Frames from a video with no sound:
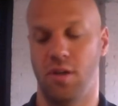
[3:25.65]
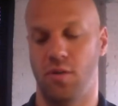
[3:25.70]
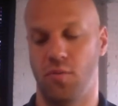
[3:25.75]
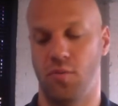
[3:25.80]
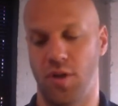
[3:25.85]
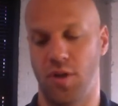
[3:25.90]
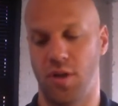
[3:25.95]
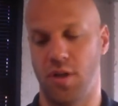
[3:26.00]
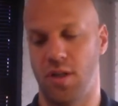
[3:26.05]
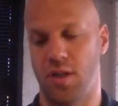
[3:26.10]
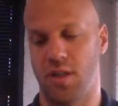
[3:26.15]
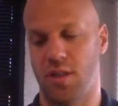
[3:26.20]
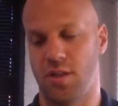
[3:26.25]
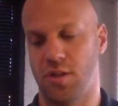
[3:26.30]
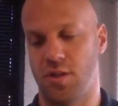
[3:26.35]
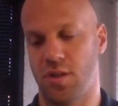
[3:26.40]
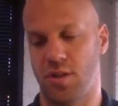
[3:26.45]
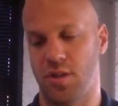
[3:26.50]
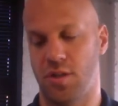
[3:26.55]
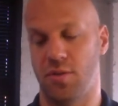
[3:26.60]
when it's
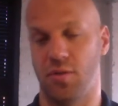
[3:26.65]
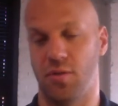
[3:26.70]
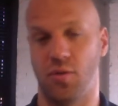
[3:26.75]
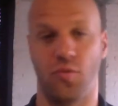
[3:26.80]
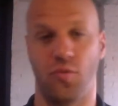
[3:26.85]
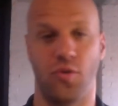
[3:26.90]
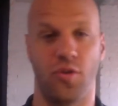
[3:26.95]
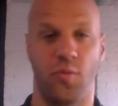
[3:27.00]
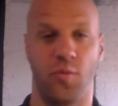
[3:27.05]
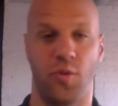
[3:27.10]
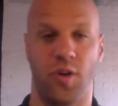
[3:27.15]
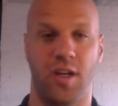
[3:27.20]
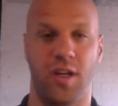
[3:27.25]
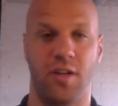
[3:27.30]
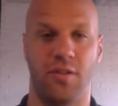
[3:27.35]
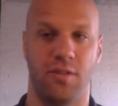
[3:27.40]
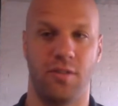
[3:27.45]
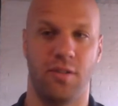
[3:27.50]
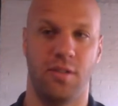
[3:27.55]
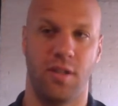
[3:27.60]
just a little warmer
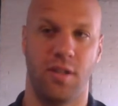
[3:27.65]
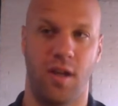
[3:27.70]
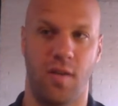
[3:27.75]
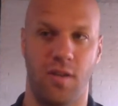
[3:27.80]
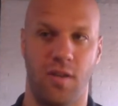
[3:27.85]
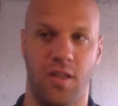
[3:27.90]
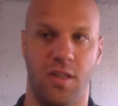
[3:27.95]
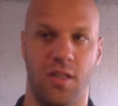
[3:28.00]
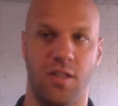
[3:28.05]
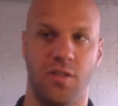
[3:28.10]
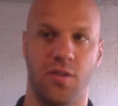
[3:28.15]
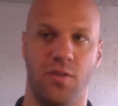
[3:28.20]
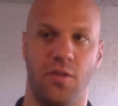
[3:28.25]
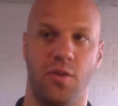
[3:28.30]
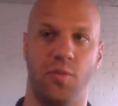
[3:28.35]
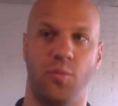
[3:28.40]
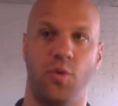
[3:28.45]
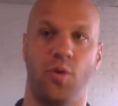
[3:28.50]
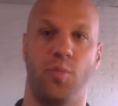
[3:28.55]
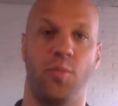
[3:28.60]
out, everything's a
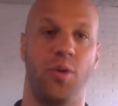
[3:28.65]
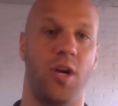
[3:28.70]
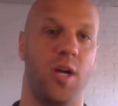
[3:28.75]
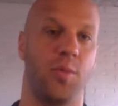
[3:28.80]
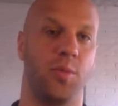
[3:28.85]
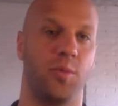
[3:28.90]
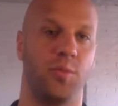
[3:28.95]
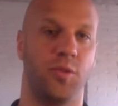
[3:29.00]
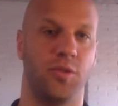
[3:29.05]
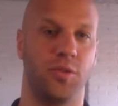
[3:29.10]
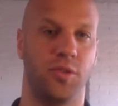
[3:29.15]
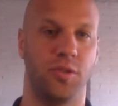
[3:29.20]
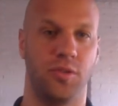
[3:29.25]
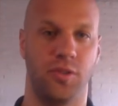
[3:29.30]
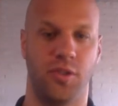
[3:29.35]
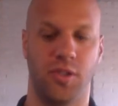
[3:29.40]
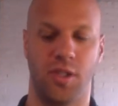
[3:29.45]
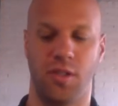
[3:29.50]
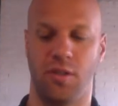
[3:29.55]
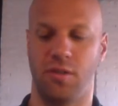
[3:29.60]
little more probable to
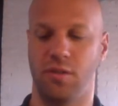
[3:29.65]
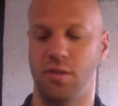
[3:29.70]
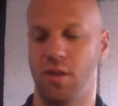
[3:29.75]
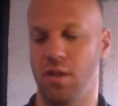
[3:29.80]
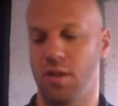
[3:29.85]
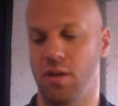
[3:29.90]
sell.